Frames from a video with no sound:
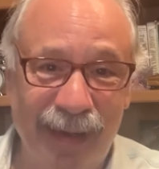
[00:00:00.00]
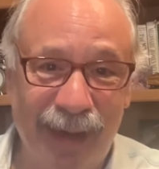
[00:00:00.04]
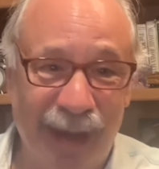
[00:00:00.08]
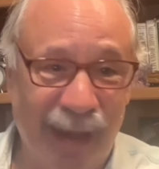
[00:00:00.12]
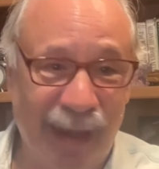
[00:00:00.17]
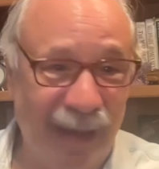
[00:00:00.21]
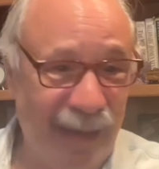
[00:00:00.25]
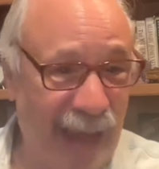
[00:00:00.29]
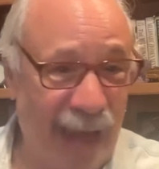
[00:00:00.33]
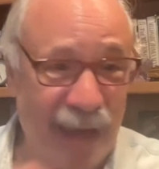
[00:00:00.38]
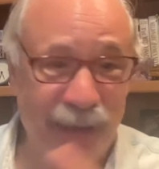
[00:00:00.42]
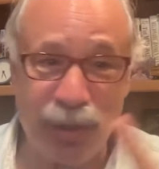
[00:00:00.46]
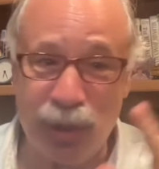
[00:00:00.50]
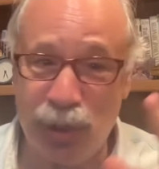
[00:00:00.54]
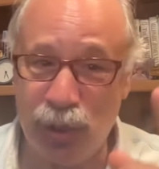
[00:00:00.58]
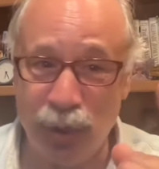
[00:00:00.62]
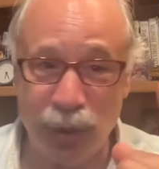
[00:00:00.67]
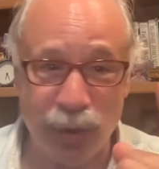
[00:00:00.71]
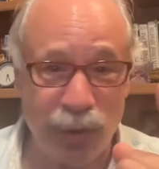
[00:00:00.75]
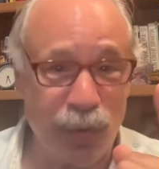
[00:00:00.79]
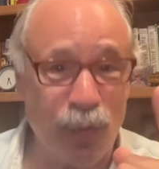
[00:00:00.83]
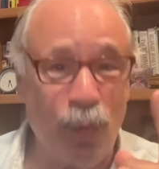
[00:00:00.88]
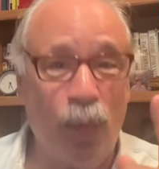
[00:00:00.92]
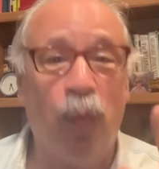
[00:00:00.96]
And that's
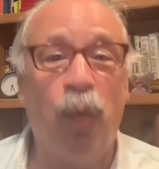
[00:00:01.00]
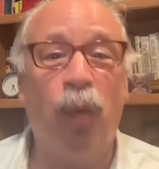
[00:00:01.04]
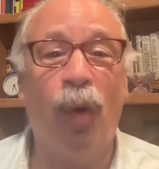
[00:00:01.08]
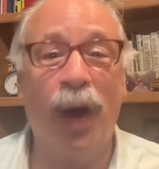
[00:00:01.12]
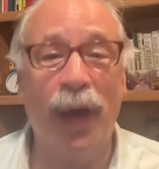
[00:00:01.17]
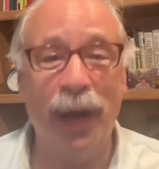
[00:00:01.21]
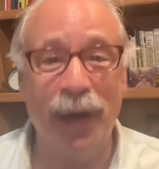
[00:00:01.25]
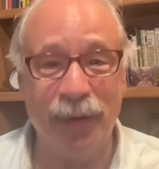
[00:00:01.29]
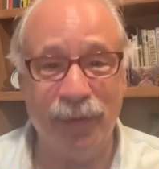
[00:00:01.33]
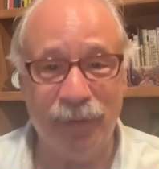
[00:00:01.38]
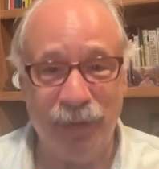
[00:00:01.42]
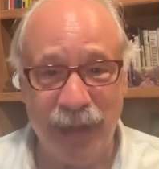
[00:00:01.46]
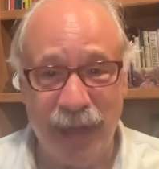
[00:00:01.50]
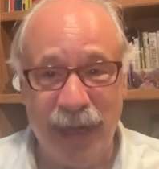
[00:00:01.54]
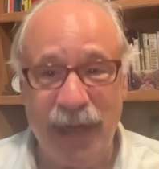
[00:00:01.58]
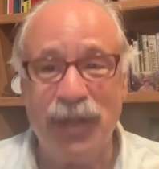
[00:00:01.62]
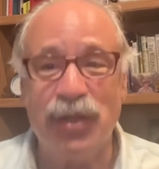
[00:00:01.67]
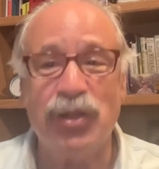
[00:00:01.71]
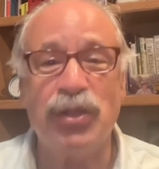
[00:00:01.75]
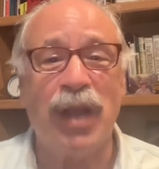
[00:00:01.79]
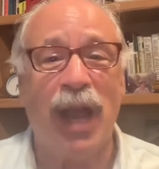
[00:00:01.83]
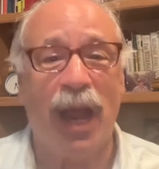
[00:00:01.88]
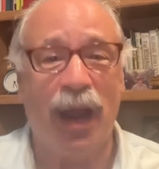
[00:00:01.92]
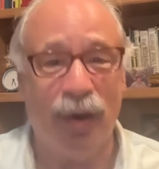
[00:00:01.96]
just one of the
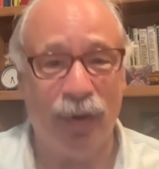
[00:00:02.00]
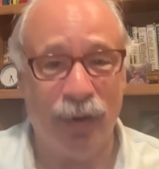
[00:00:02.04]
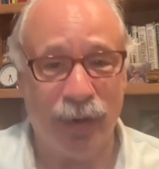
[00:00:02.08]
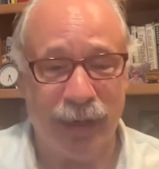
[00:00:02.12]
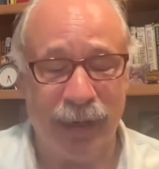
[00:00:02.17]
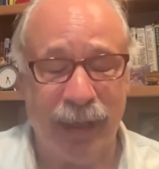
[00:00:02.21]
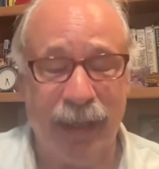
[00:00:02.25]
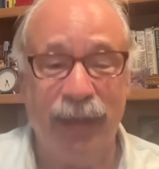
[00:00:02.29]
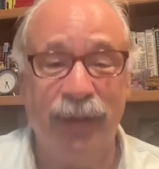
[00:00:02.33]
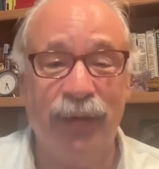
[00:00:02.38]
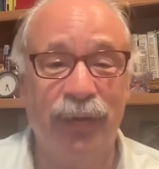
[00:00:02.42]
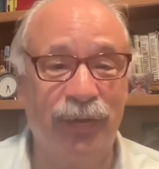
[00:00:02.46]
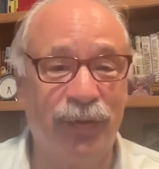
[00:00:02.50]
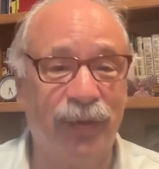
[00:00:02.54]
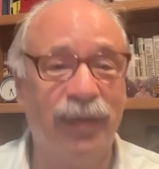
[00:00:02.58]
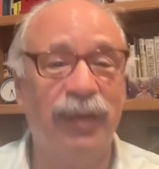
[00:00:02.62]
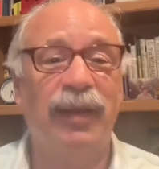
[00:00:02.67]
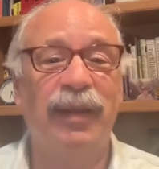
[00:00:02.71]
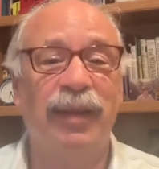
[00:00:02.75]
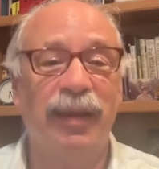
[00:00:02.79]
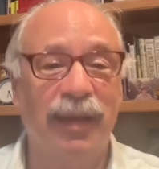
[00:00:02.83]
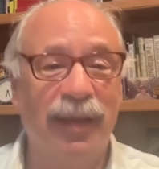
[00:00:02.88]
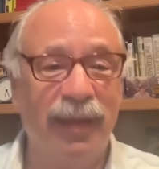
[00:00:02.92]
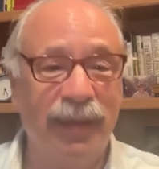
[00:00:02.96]
charities
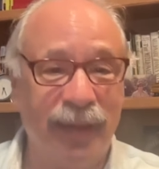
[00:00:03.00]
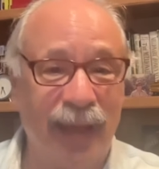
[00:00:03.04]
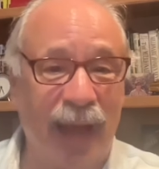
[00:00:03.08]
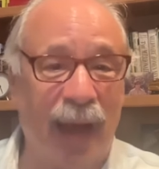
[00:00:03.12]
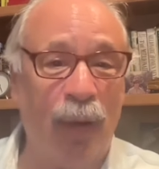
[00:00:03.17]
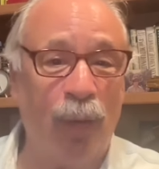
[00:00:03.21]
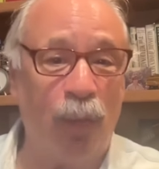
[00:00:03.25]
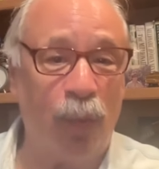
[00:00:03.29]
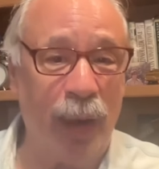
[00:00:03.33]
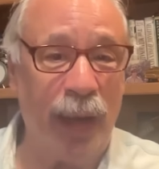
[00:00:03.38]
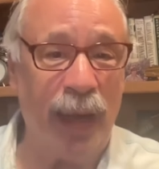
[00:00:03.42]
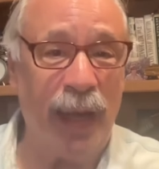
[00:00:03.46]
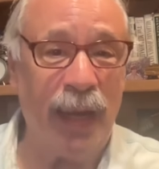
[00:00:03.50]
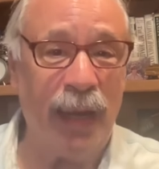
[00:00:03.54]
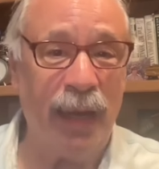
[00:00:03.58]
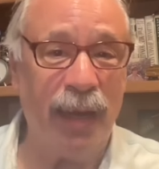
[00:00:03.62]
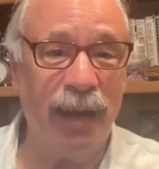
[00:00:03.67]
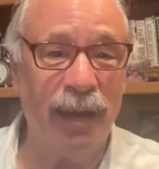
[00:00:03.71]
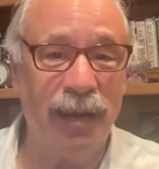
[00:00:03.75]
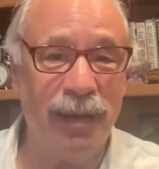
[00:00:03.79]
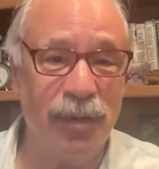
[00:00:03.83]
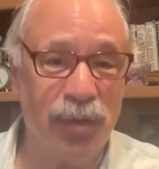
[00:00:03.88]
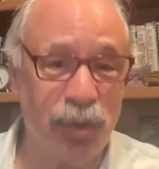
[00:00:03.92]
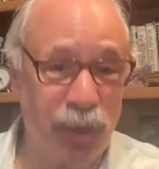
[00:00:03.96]
that
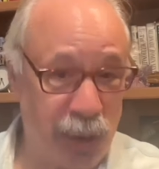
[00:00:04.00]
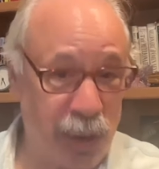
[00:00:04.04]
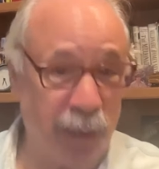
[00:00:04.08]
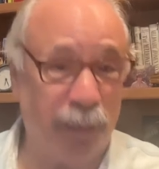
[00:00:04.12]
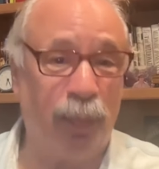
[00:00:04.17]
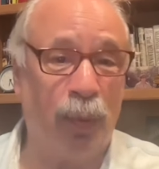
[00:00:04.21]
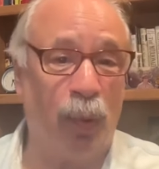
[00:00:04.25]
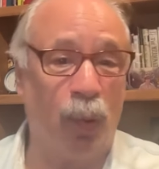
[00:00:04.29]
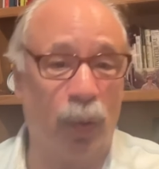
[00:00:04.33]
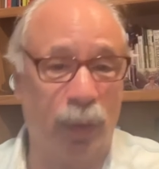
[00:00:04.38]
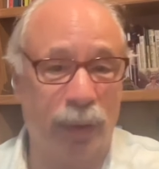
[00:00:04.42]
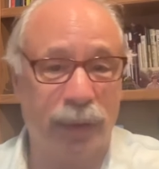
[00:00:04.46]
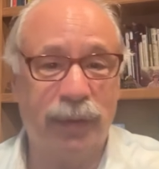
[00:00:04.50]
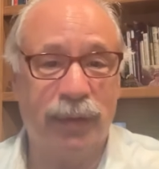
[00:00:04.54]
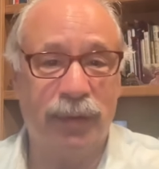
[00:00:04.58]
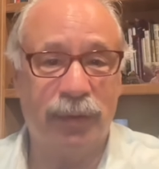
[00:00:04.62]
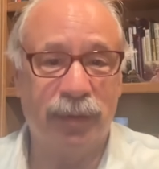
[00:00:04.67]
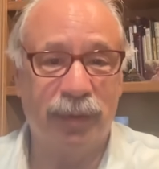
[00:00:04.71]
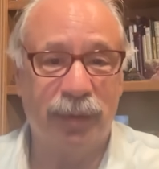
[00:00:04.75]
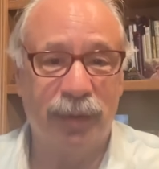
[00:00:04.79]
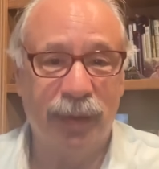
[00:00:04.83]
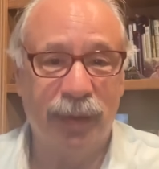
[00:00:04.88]
we support.